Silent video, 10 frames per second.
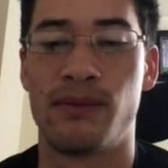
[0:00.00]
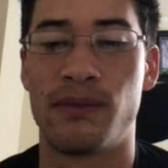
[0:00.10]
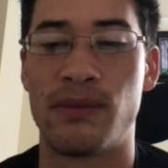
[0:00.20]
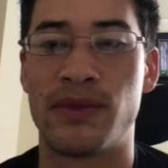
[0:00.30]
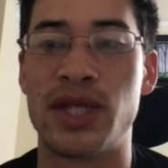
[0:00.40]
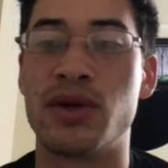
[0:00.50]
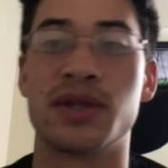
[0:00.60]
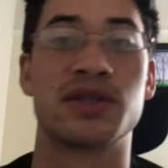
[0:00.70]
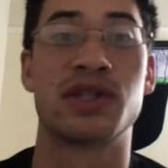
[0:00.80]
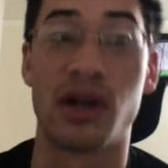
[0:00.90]
that you can
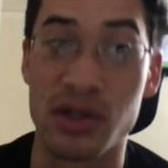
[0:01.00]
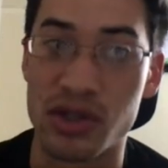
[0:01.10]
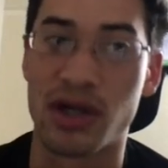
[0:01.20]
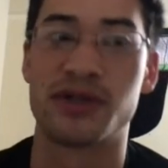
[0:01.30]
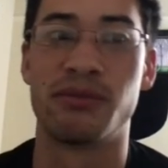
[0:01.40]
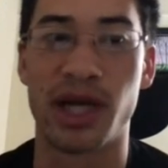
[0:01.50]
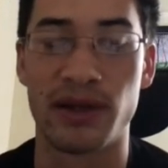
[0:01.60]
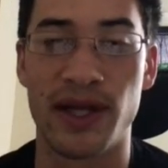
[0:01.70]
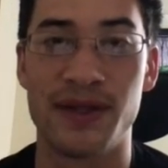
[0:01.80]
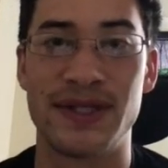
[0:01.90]
start to draw some
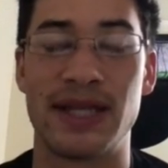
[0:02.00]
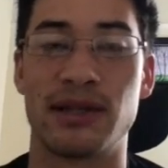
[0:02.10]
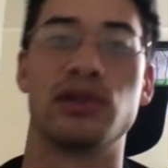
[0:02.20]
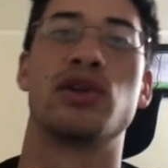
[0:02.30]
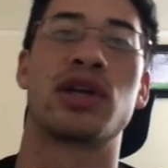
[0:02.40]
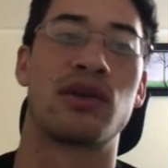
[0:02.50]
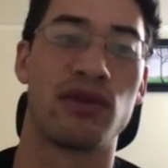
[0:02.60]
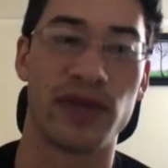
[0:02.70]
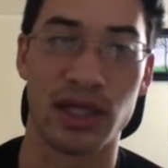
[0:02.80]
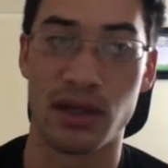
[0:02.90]
parallels and look and
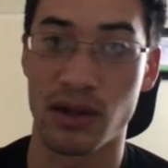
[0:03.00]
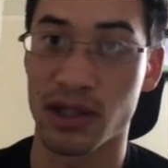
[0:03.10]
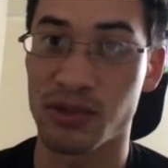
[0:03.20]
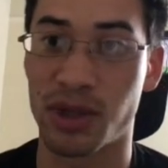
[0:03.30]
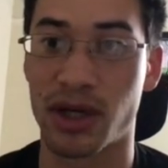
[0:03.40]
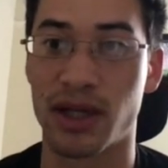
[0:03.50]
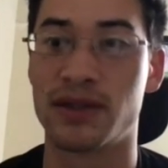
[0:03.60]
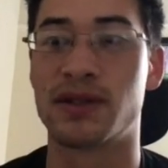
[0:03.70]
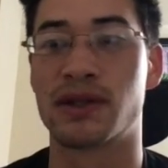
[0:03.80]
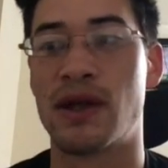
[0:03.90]
reflect on your
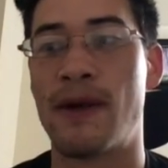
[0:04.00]
experience.